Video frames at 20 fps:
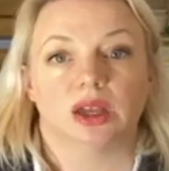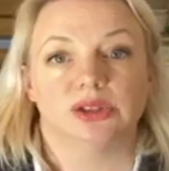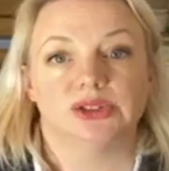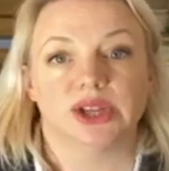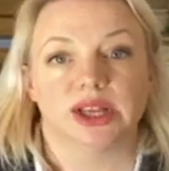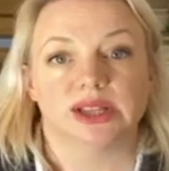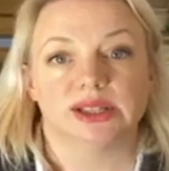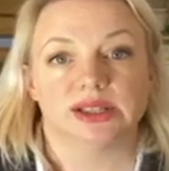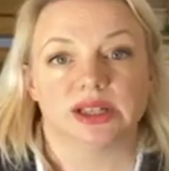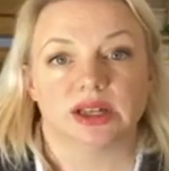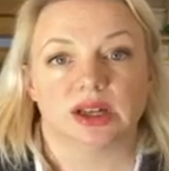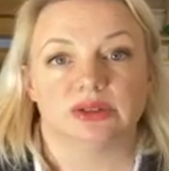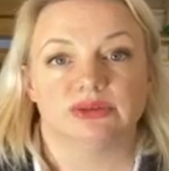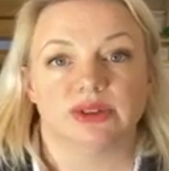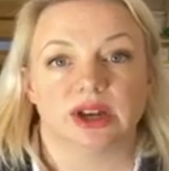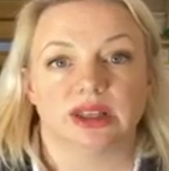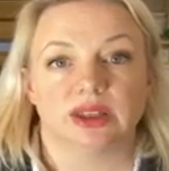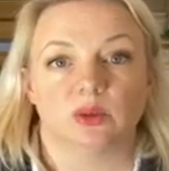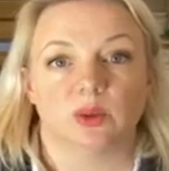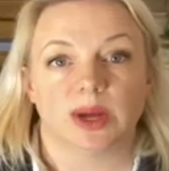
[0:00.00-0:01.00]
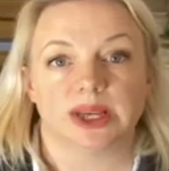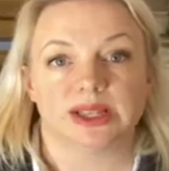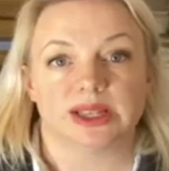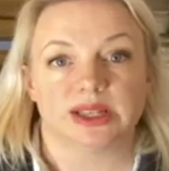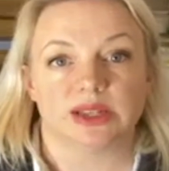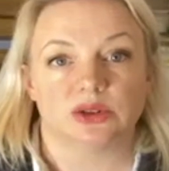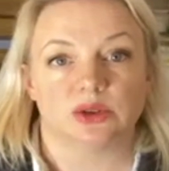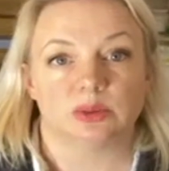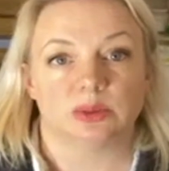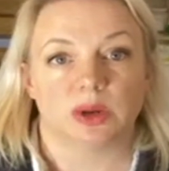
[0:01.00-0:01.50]
Jan said, I found the wax
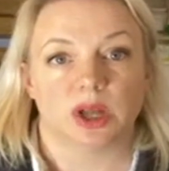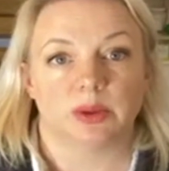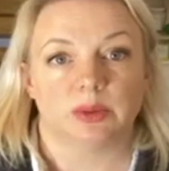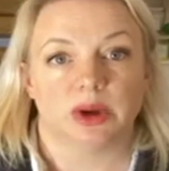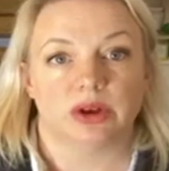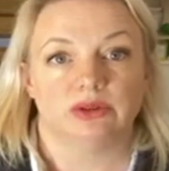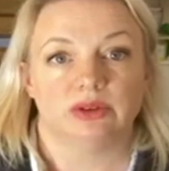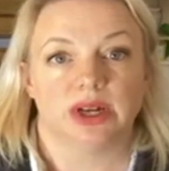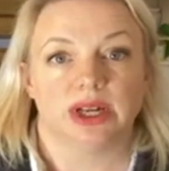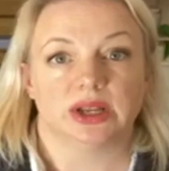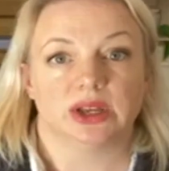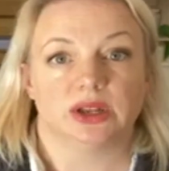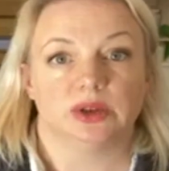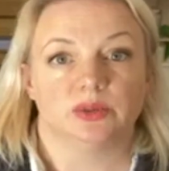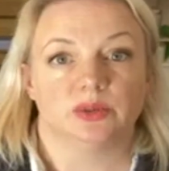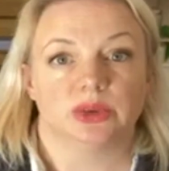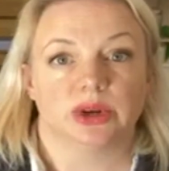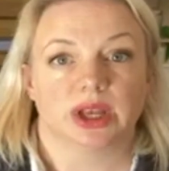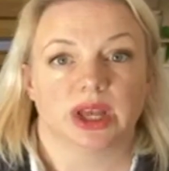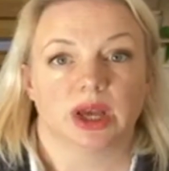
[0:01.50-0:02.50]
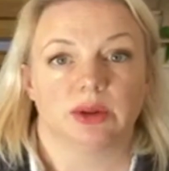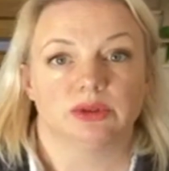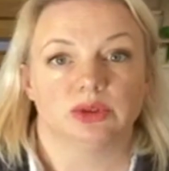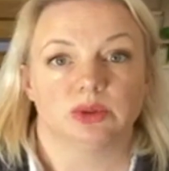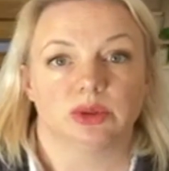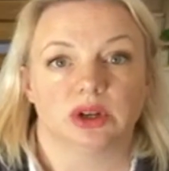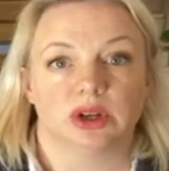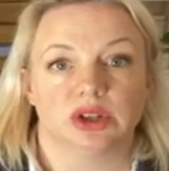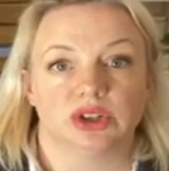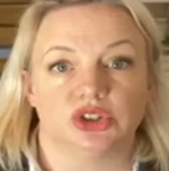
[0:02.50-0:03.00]
easy to apply, but I really couldn't bring it up
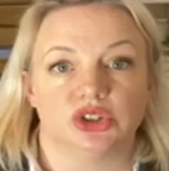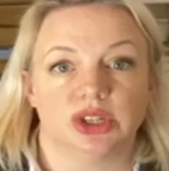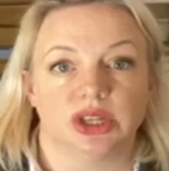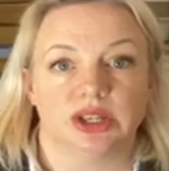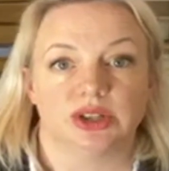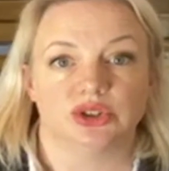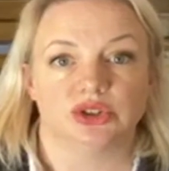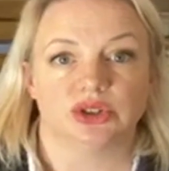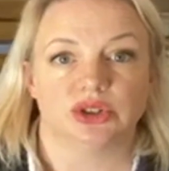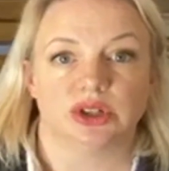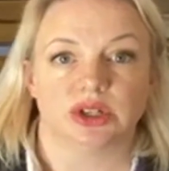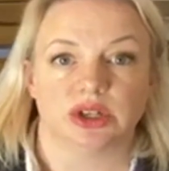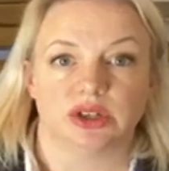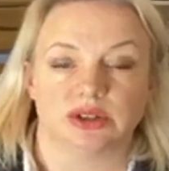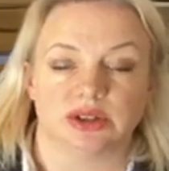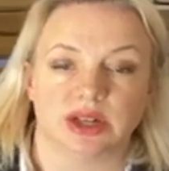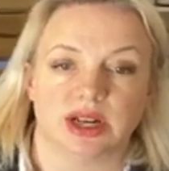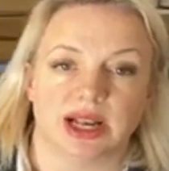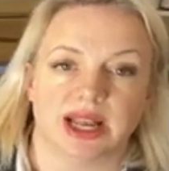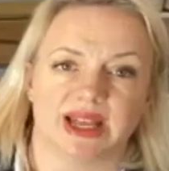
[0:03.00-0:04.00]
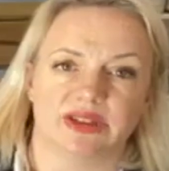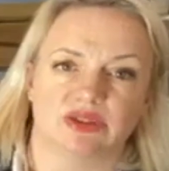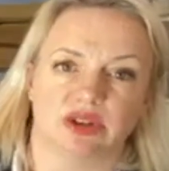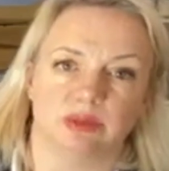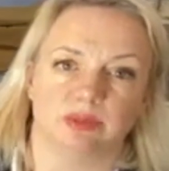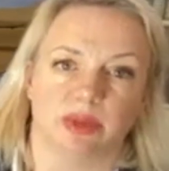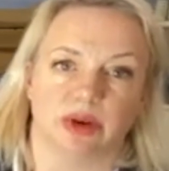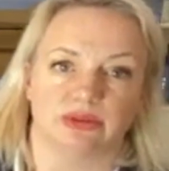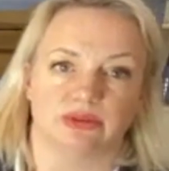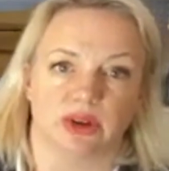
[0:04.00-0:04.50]
to a nice sheen. Should I use an
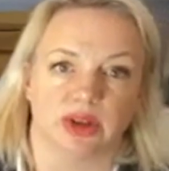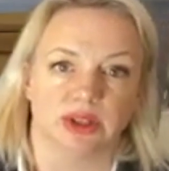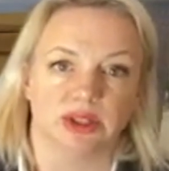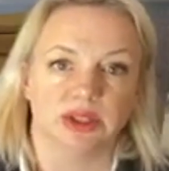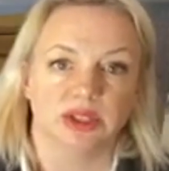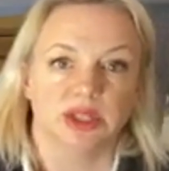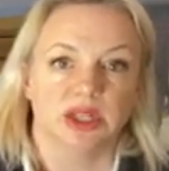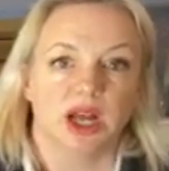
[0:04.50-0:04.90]
electric buffer?